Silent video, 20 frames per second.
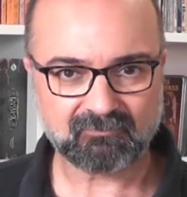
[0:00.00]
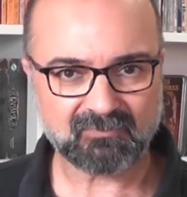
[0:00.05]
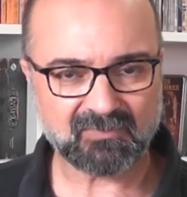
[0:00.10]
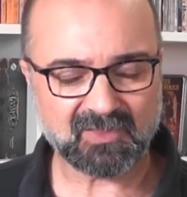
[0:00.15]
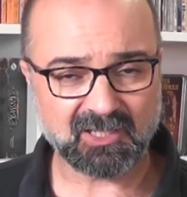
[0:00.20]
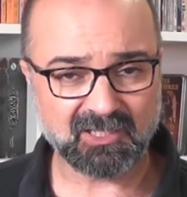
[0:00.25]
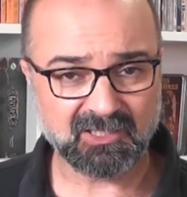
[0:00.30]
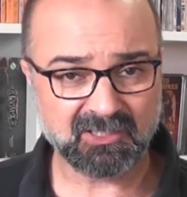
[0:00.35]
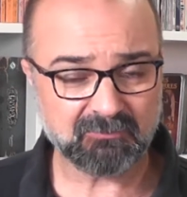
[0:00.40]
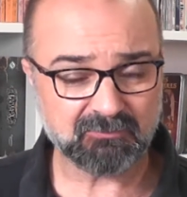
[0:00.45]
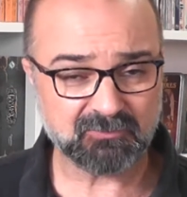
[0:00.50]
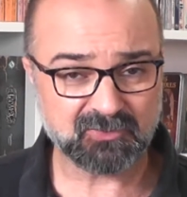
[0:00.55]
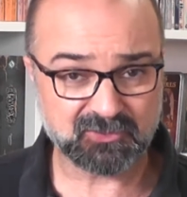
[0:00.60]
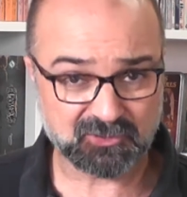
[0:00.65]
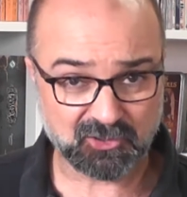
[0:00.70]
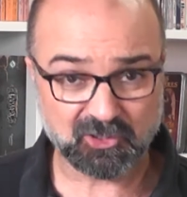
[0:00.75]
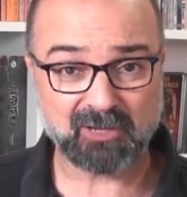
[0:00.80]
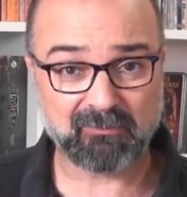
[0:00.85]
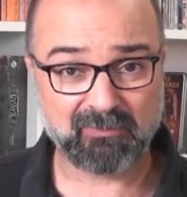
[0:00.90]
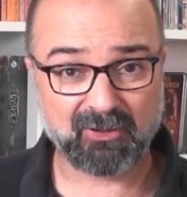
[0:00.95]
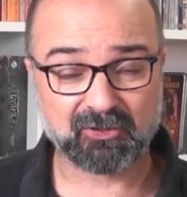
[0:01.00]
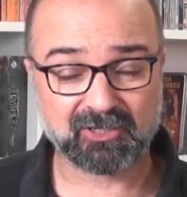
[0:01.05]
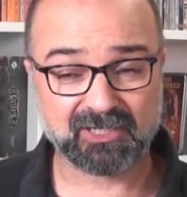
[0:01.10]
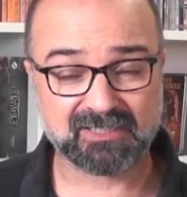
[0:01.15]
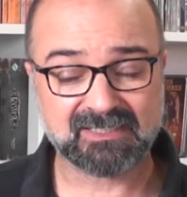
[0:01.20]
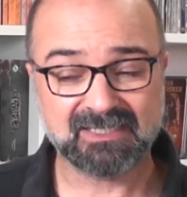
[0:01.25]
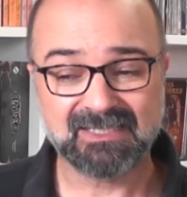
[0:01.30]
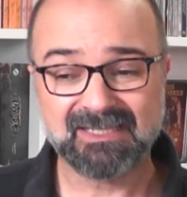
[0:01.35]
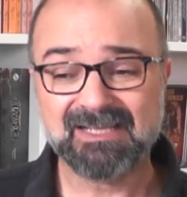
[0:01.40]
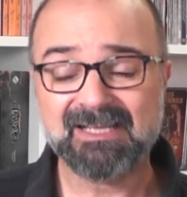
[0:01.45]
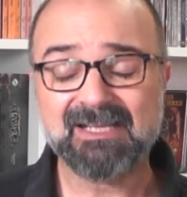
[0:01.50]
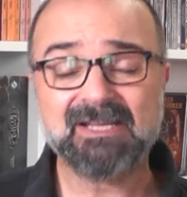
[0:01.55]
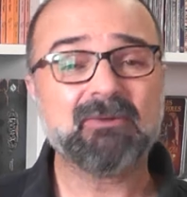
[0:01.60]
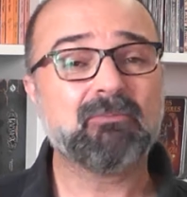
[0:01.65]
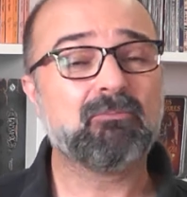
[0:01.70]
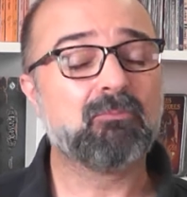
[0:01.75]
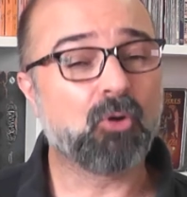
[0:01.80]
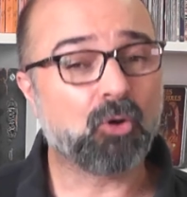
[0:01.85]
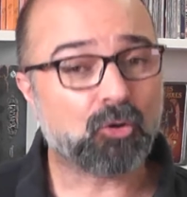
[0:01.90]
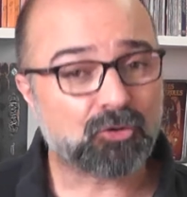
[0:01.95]
To talk about it
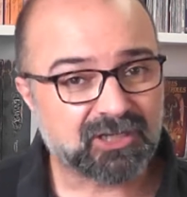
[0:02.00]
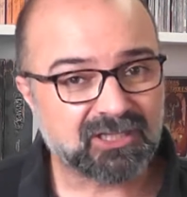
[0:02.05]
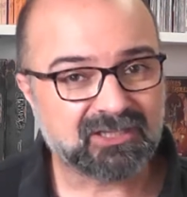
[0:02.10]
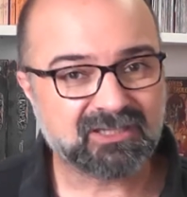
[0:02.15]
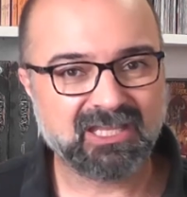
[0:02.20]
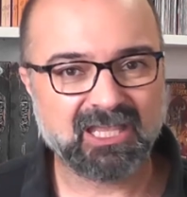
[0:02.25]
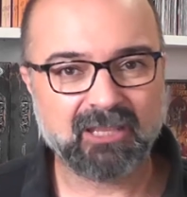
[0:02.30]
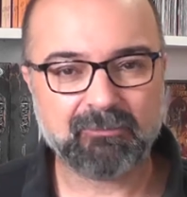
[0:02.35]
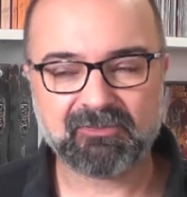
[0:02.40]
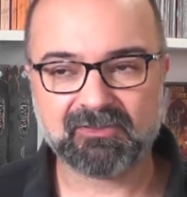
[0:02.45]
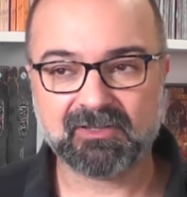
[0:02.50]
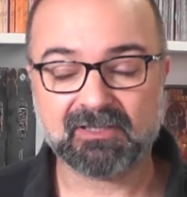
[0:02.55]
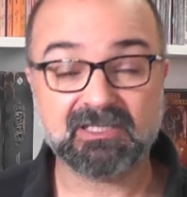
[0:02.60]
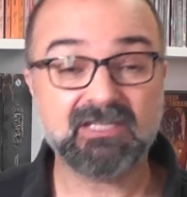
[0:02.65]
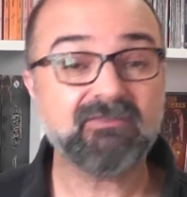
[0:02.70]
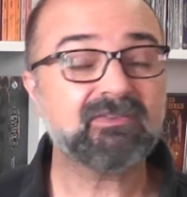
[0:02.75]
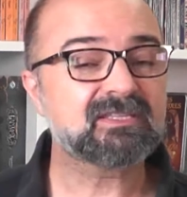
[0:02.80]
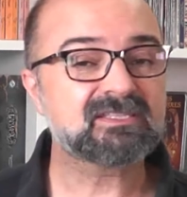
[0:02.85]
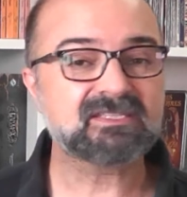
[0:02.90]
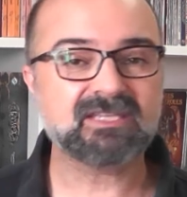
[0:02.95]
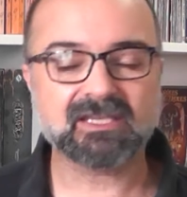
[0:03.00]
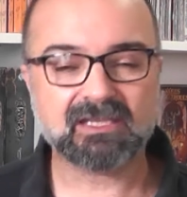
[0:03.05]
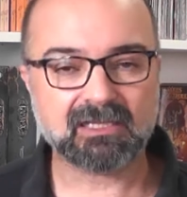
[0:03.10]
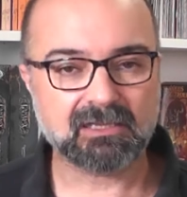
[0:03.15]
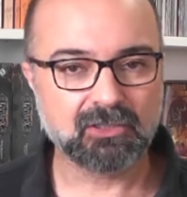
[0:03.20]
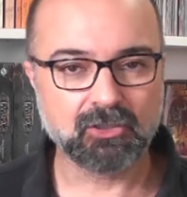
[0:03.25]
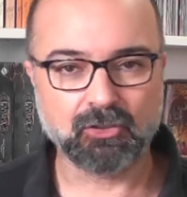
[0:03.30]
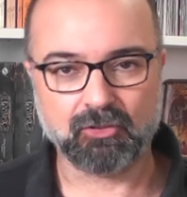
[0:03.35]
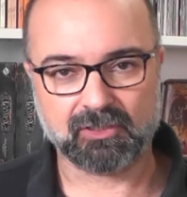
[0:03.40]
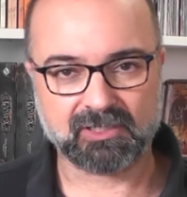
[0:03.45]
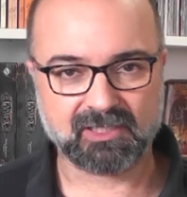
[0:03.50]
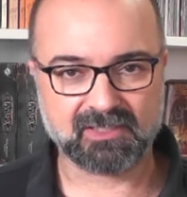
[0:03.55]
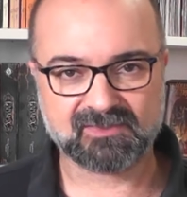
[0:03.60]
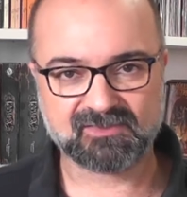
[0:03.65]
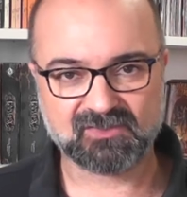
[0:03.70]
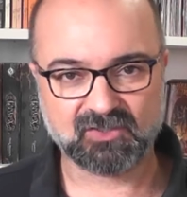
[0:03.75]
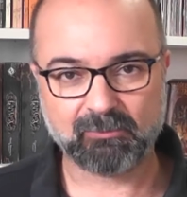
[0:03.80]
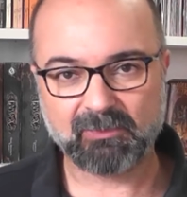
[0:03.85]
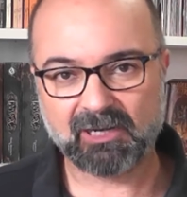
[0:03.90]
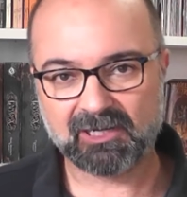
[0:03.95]
more in depth and even take a look at
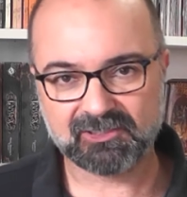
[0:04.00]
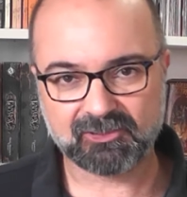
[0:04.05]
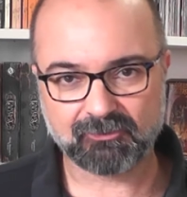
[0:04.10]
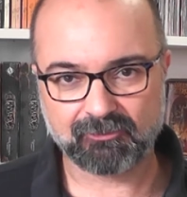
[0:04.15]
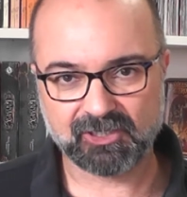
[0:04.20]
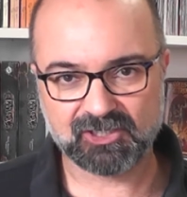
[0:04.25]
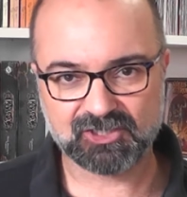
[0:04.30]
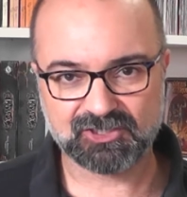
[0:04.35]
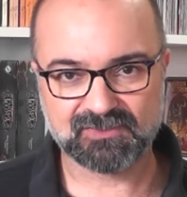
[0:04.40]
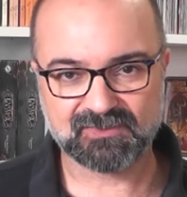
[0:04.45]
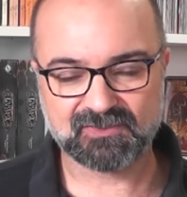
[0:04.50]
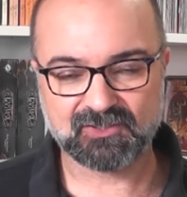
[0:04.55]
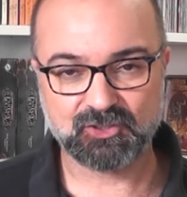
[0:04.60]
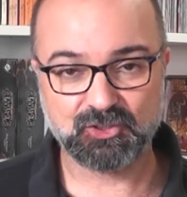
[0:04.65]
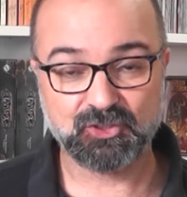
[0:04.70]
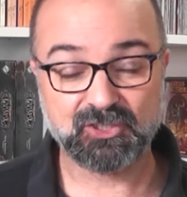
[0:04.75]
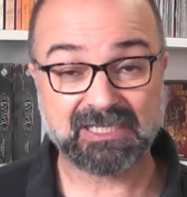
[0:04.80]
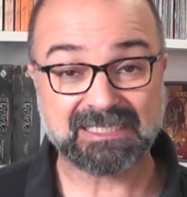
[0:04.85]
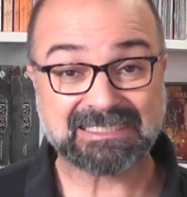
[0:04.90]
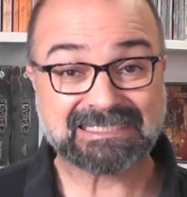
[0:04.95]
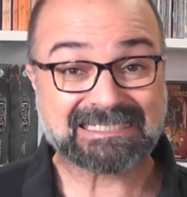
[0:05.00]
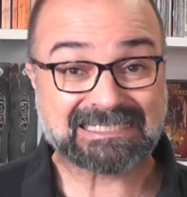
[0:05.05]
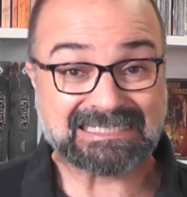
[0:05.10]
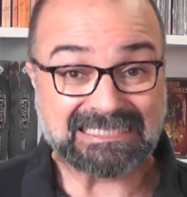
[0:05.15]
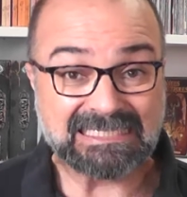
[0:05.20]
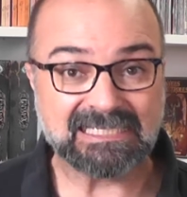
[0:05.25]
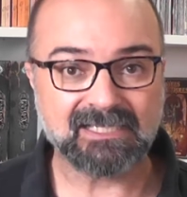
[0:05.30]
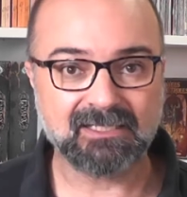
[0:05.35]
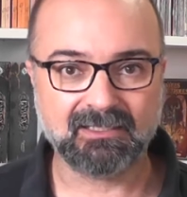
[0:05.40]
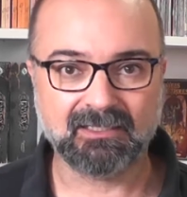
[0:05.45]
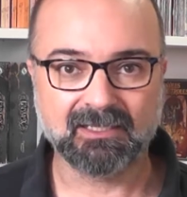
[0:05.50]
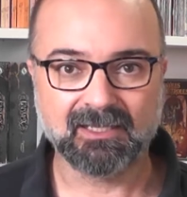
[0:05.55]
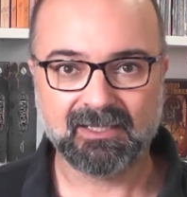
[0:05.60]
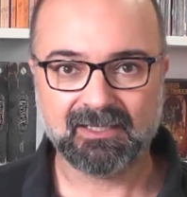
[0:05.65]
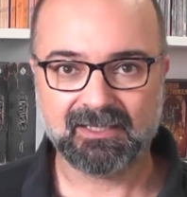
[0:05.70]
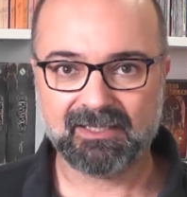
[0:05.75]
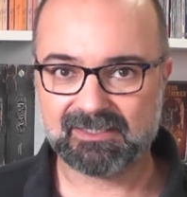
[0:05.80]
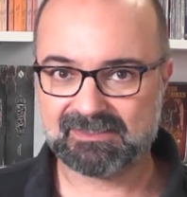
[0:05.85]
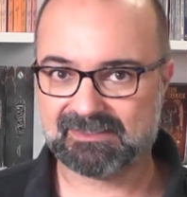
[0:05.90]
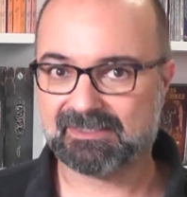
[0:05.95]
some art directions so you can see
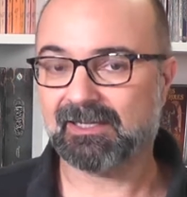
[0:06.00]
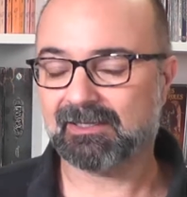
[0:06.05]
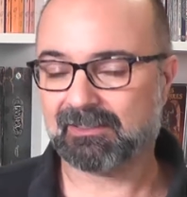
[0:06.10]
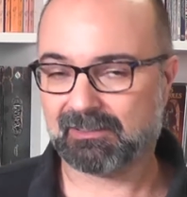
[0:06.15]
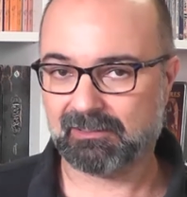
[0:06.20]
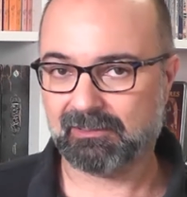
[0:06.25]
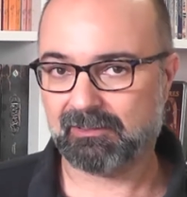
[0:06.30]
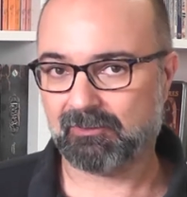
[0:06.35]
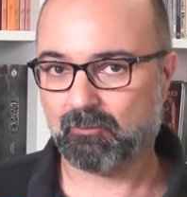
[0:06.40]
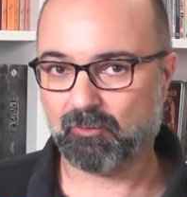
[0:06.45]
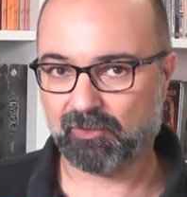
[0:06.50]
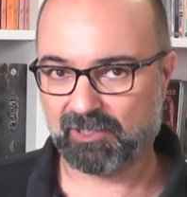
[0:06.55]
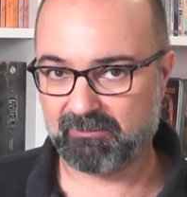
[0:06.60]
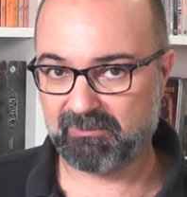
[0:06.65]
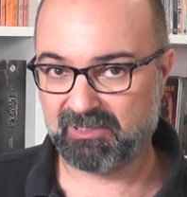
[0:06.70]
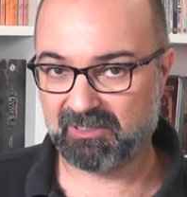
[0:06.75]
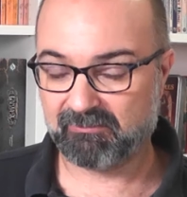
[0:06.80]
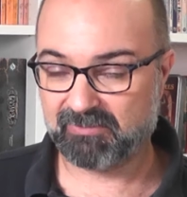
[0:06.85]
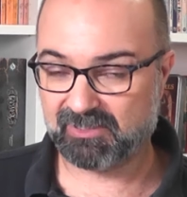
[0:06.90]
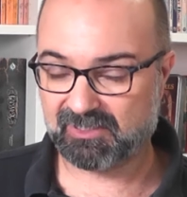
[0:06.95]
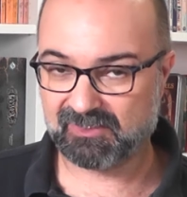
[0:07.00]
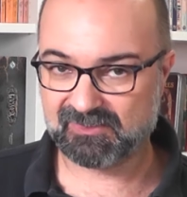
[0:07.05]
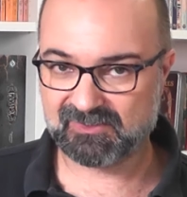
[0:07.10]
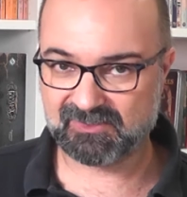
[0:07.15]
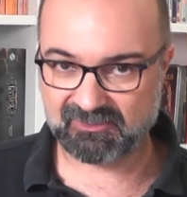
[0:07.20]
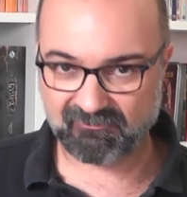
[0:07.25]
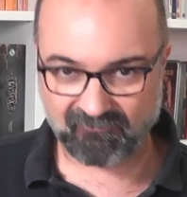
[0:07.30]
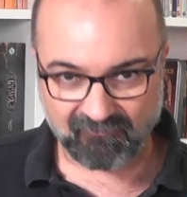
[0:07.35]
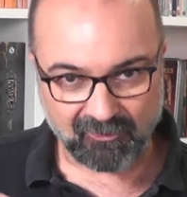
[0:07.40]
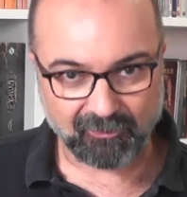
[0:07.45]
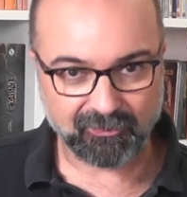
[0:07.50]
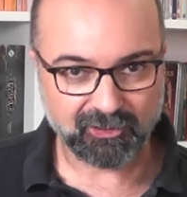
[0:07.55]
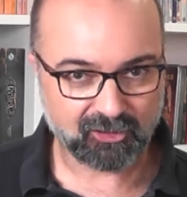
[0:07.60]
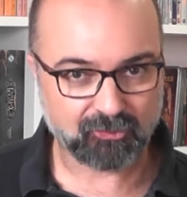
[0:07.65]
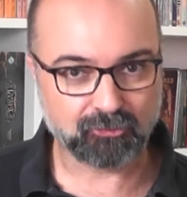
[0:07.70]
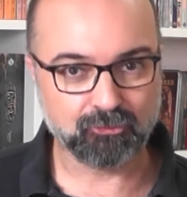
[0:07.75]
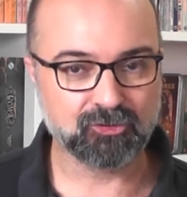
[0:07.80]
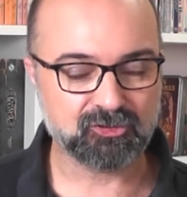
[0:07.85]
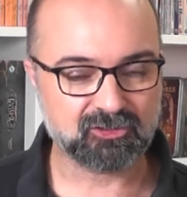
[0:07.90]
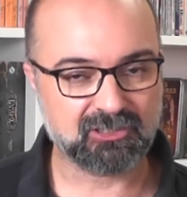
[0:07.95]
exactly what I mean, because it's a very
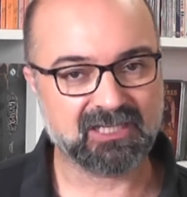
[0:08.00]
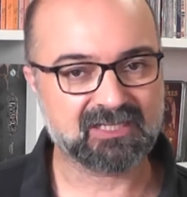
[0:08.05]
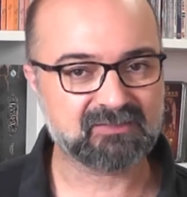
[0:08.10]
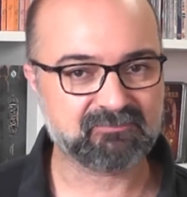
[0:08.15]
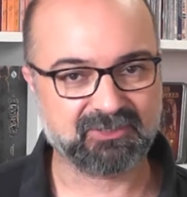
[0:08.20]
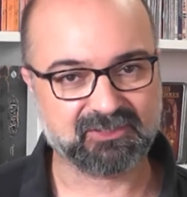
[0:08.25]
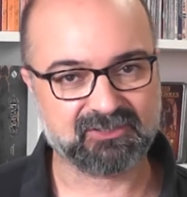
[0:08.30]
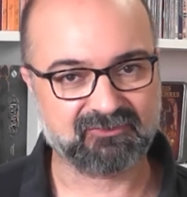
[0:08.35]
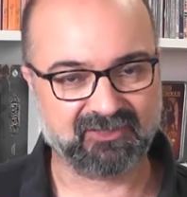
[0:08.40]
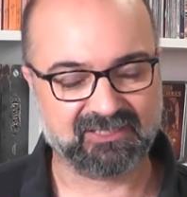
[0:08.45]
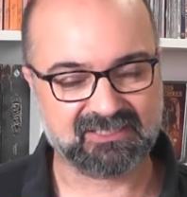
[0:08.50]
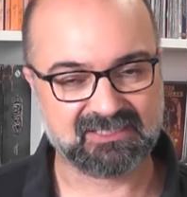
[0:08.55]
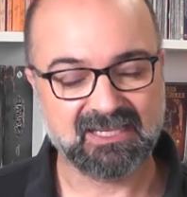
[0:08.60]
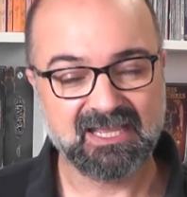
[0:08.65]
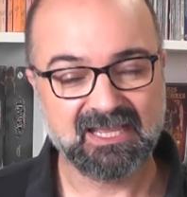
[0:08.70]
crucial aspect of it.